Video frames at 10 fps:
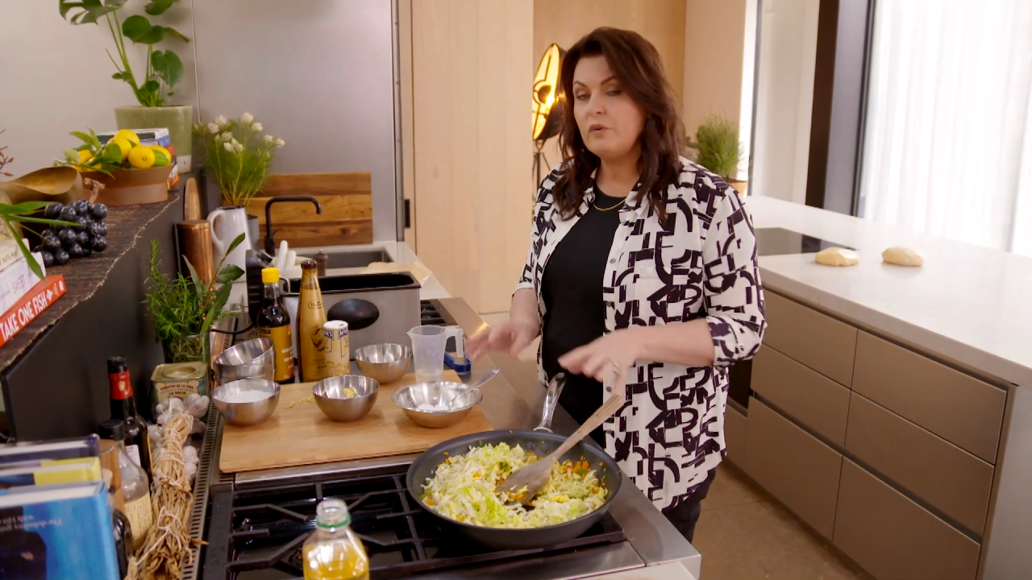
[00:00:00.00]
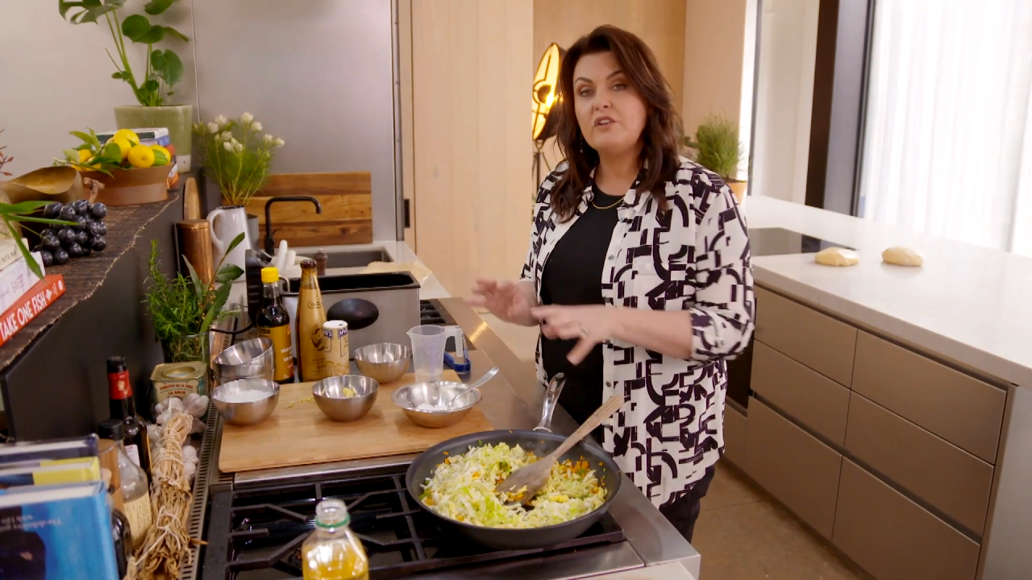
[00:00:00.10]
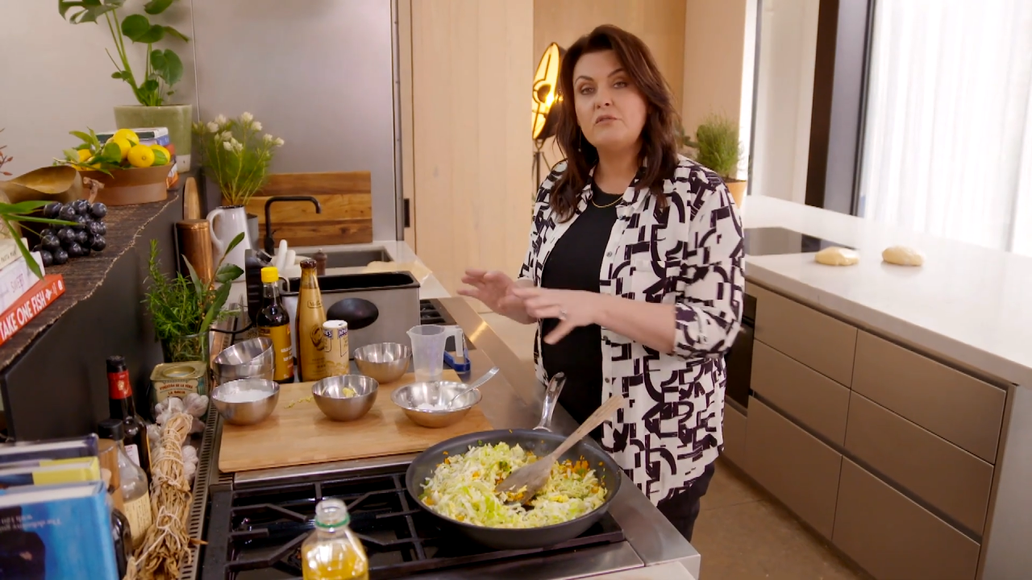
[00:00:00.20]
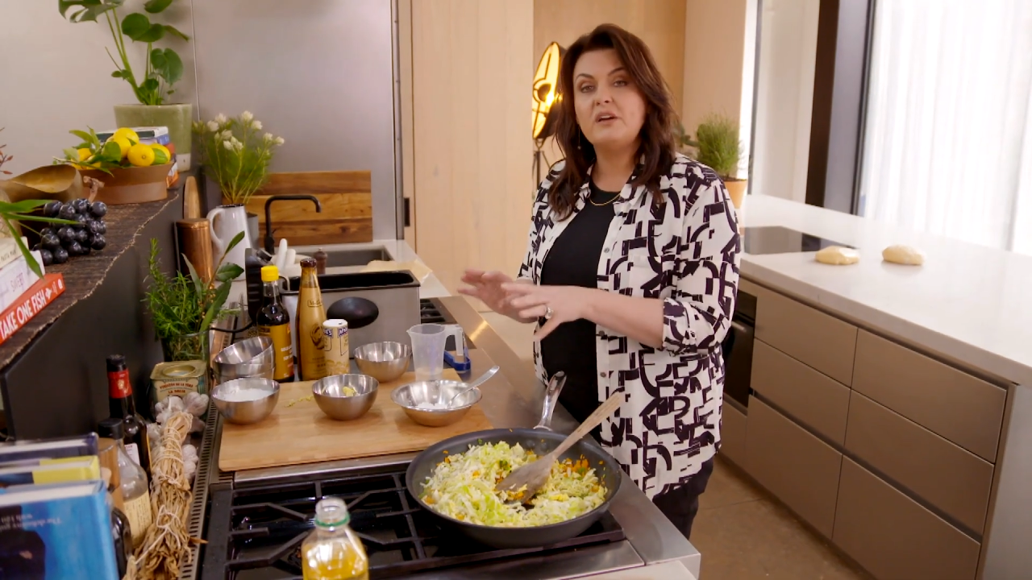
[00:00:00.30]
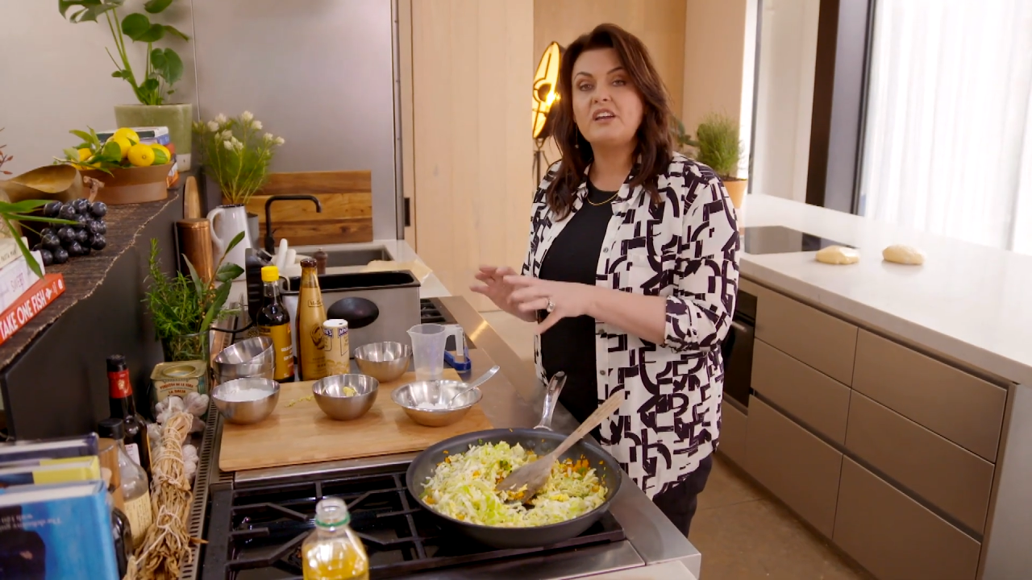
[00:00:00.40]
we're
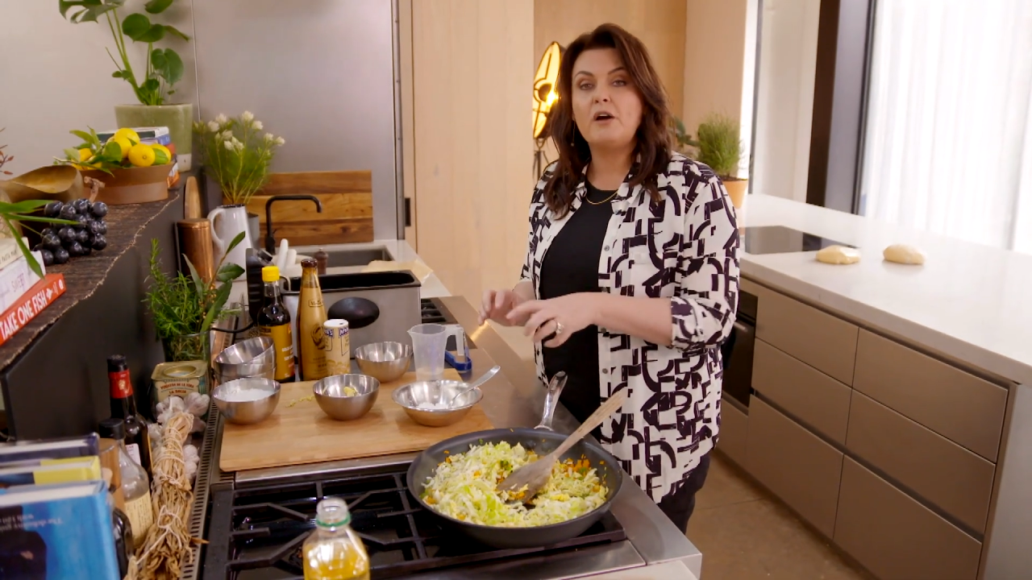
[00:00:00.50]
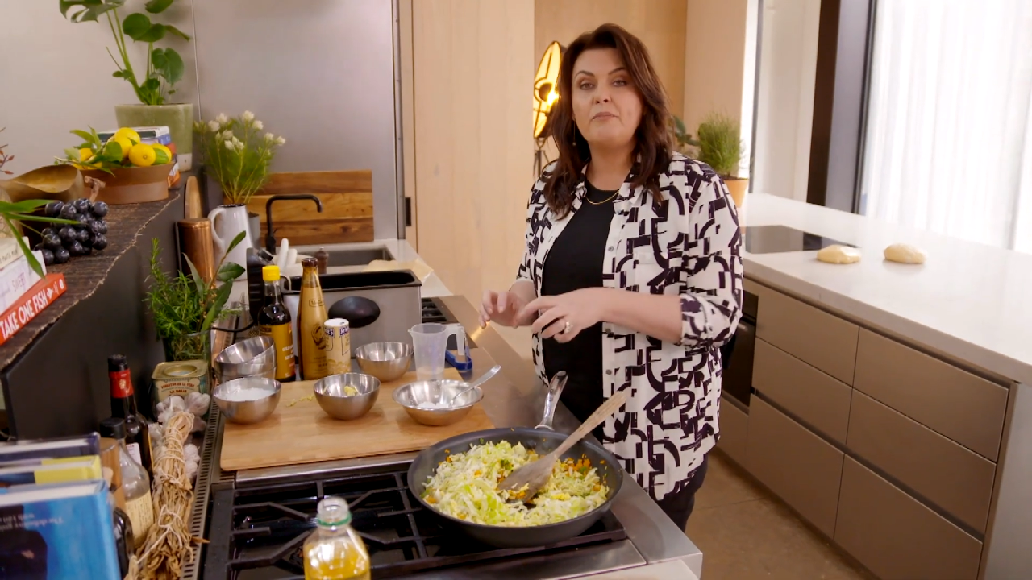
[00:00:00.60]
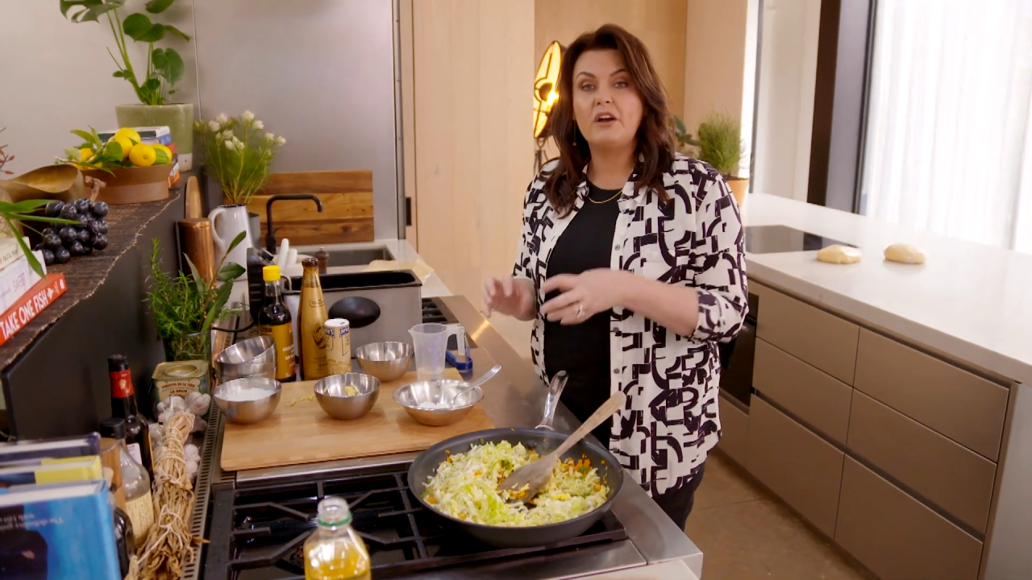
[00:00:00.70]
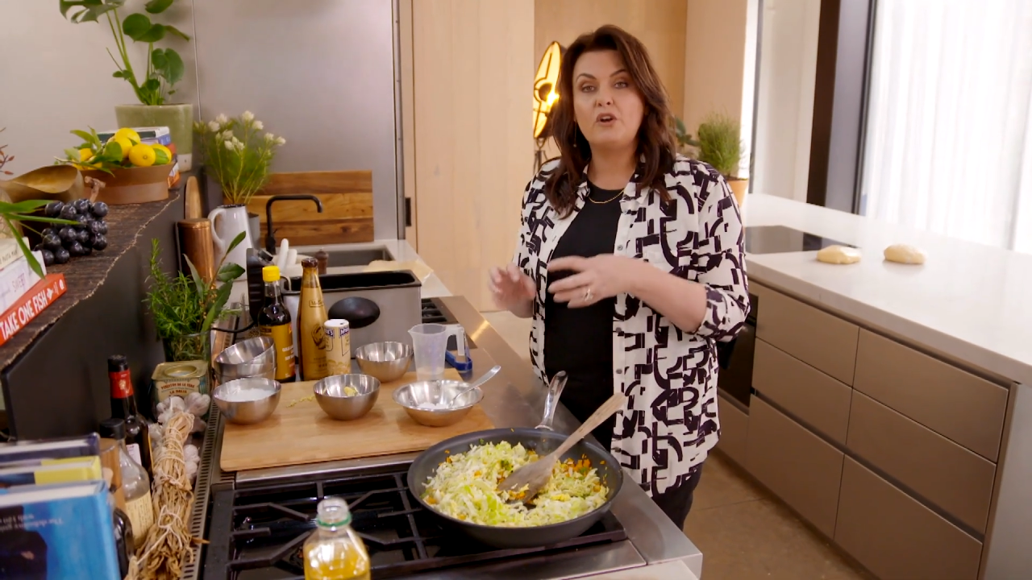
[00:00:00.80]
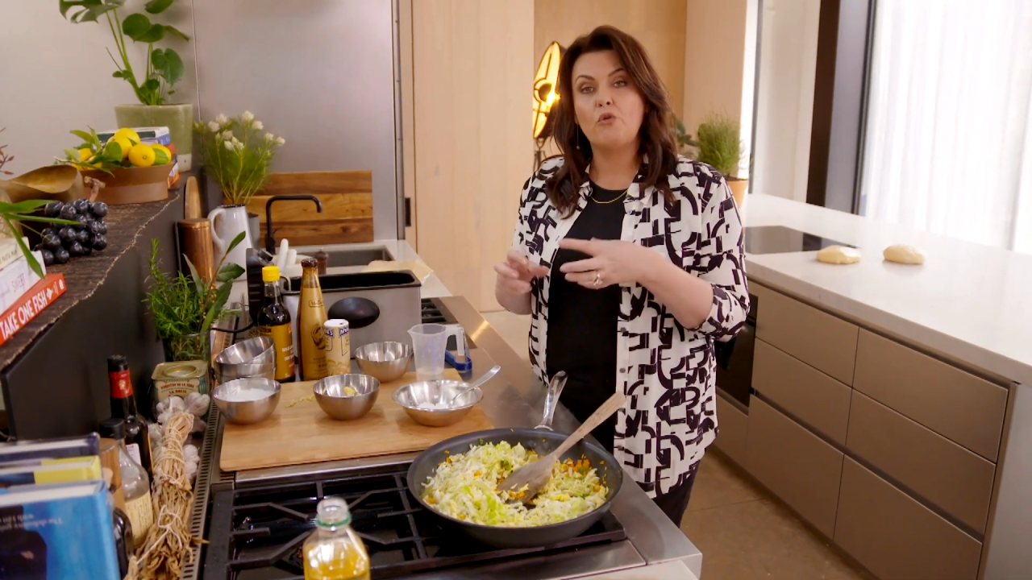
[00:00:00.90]
going to make up
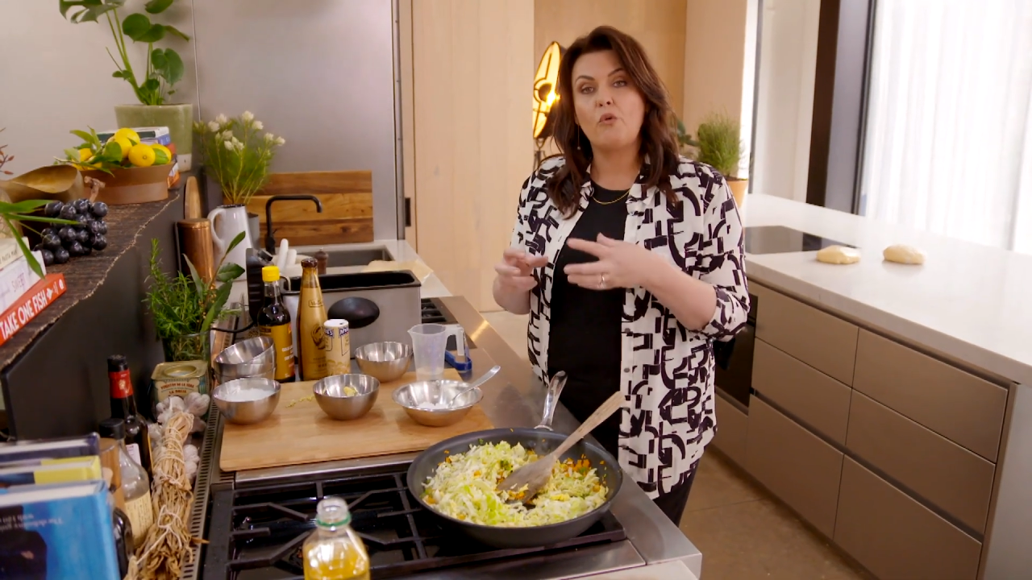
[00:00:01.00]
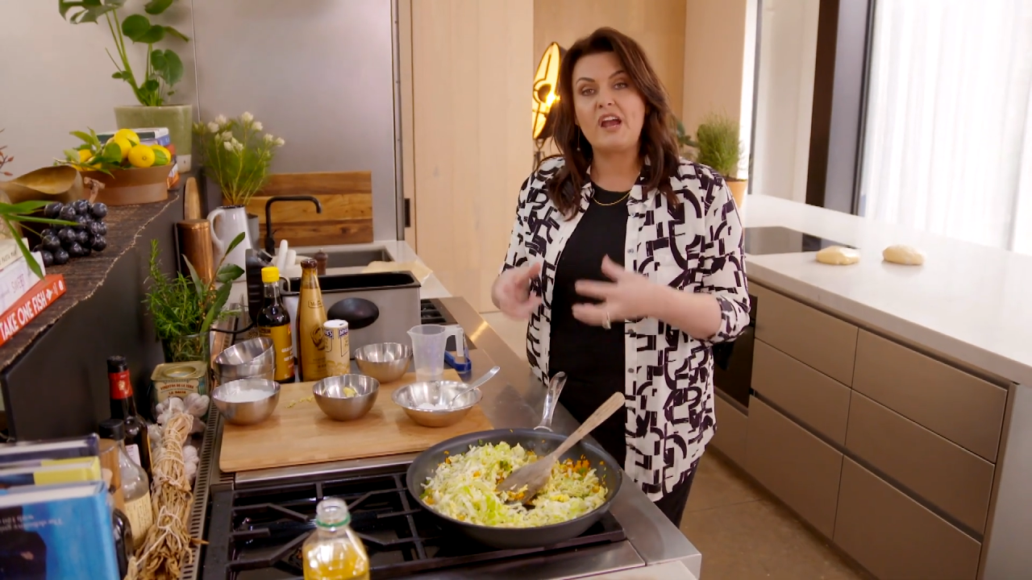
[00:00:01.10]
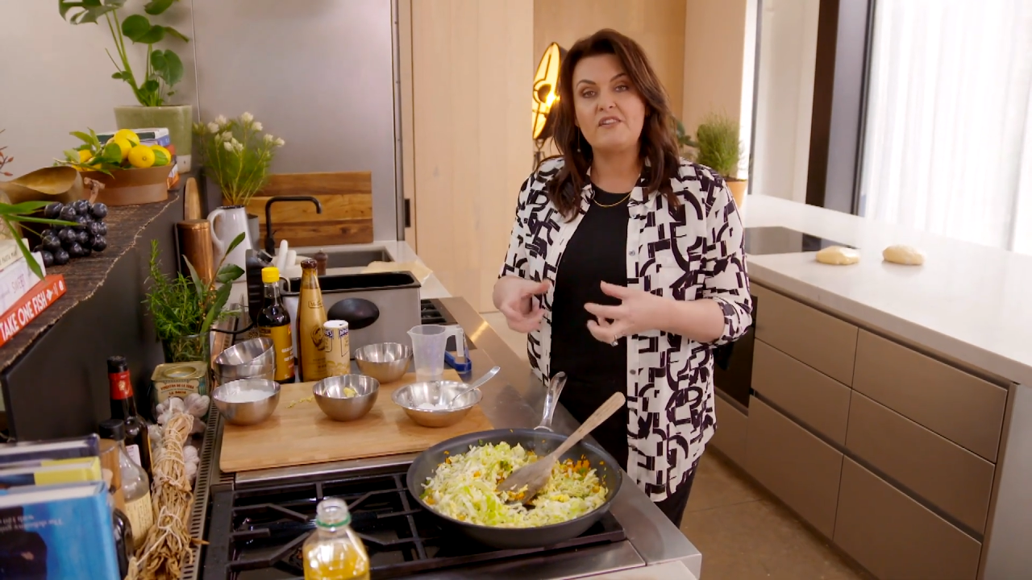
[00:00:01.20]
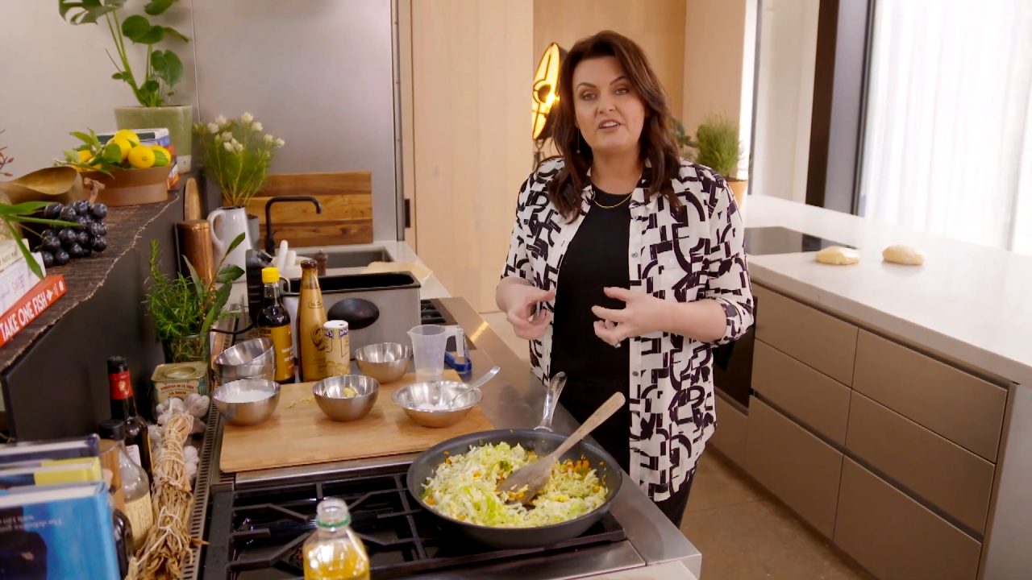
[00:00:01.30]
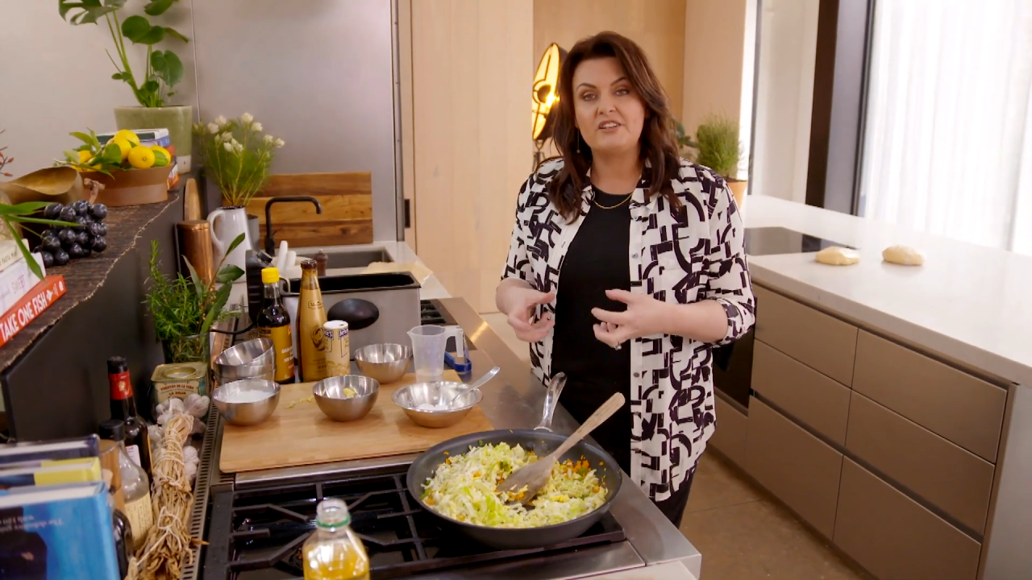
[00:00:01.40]
a gravy.